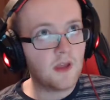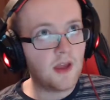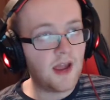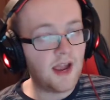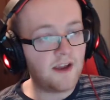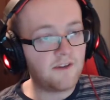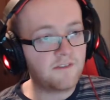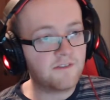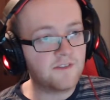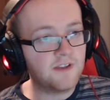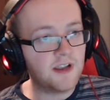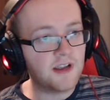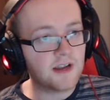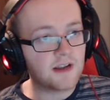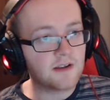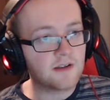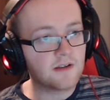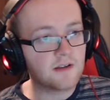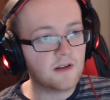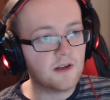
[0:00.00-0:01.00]
After
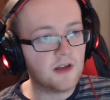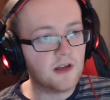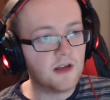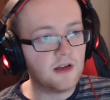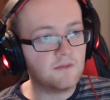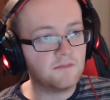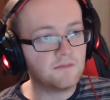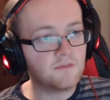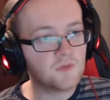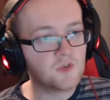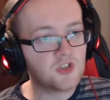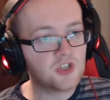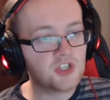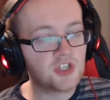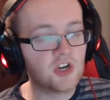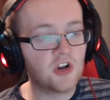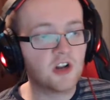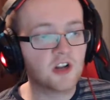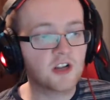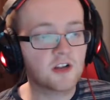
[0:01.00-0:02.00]

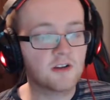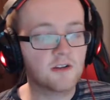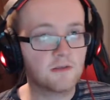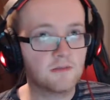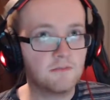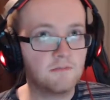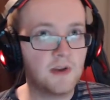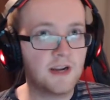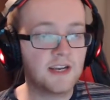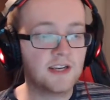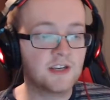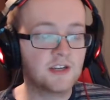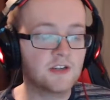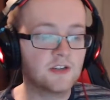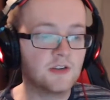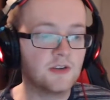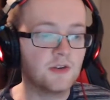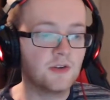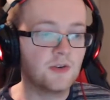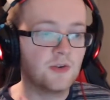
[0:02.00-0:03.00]
Sherlock managed
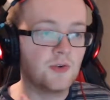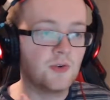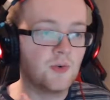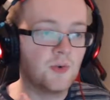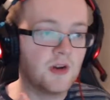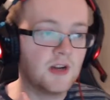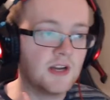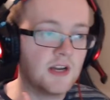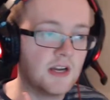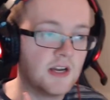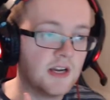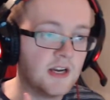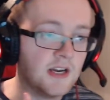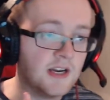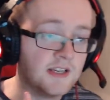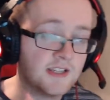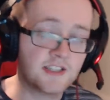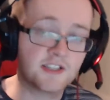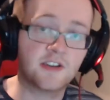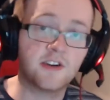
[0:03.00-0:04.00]
to
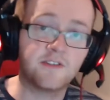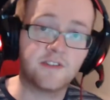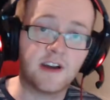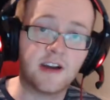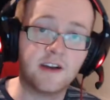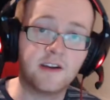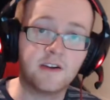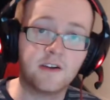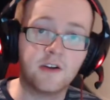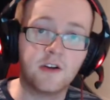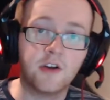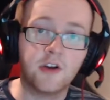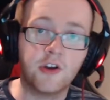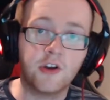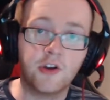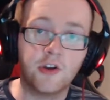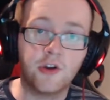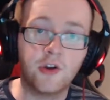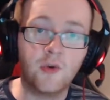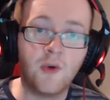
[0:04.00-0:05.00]
discover
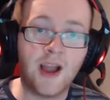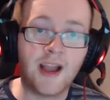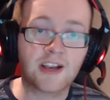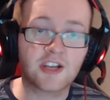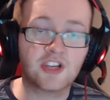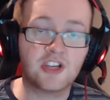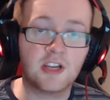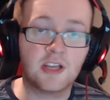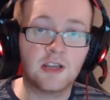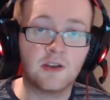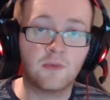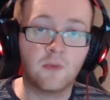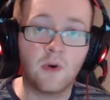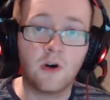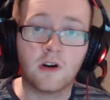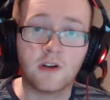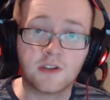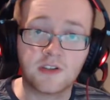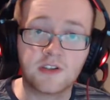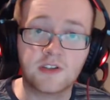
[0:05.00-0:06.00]
who actually it
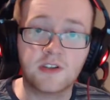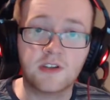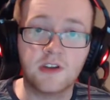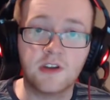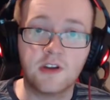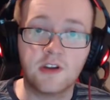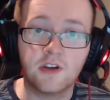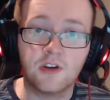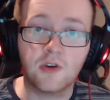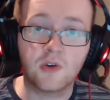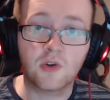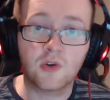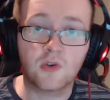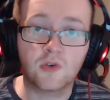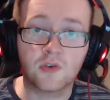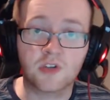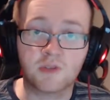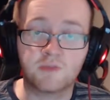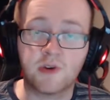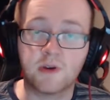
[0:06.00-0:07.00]
was who
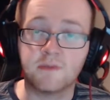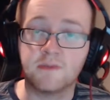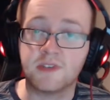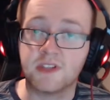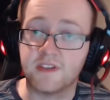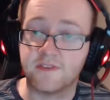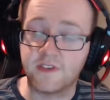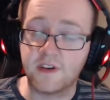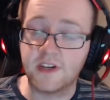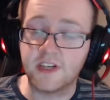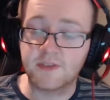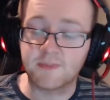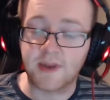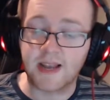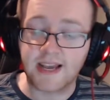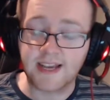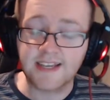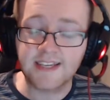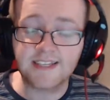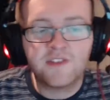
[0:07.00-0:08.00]
caused the problems in the first
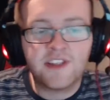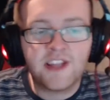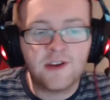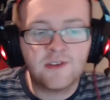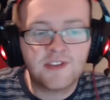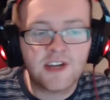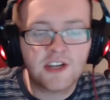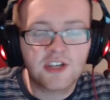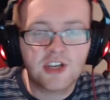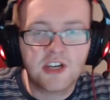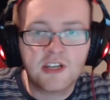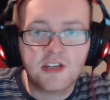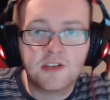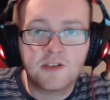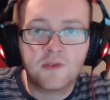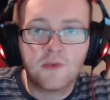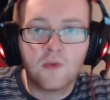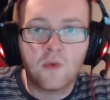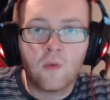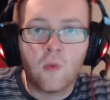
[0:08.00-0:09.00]
place, there was actually
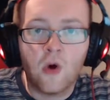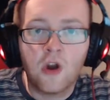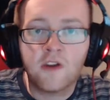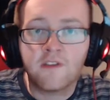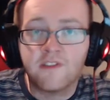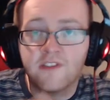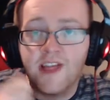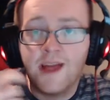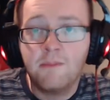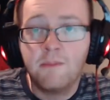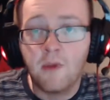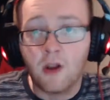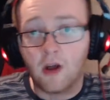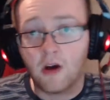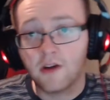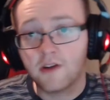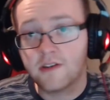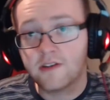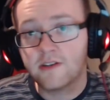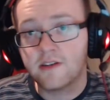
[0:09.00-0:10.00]
one of them
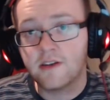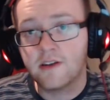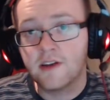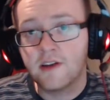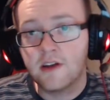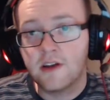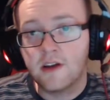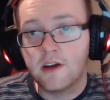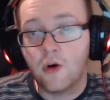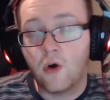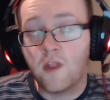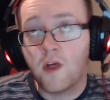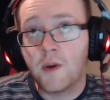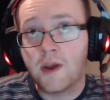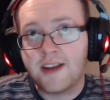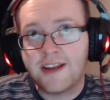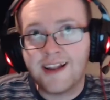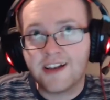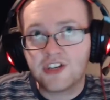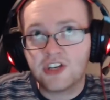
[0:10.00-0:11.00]
lot, although he
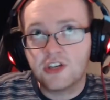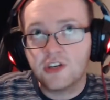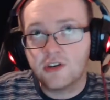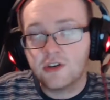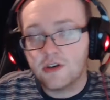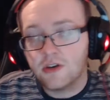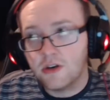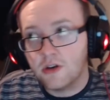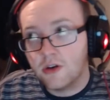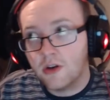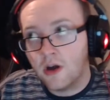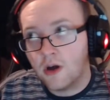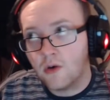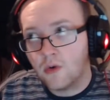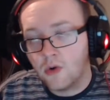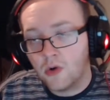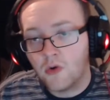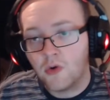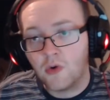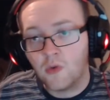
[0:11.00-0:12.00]
didn't actually know
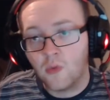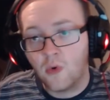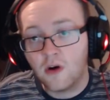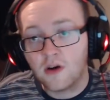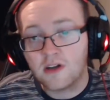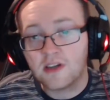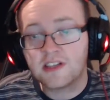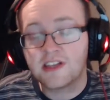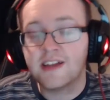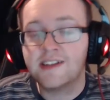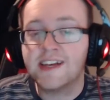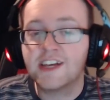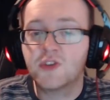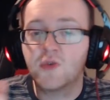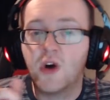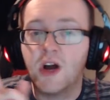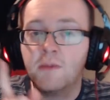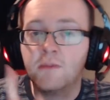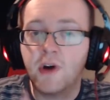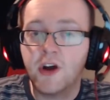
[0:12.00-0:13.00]
who it was, and that's
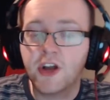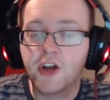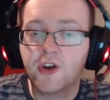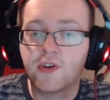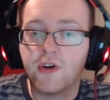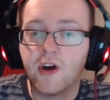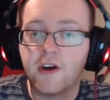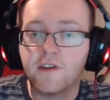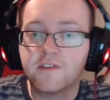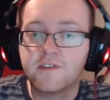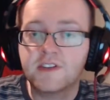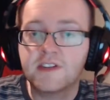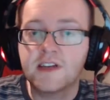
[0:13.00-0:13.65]
why Mycroft